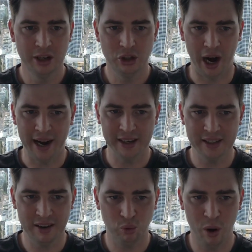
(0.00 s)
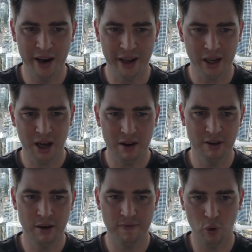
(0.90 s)
Dragons have won and
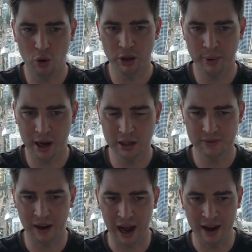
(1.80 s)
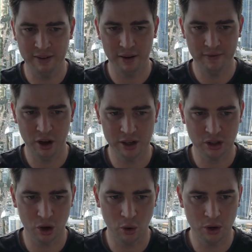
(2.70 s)
covered 4 of the past 5 versus
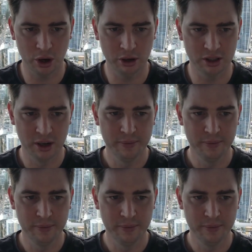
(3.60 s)
Gold Coast.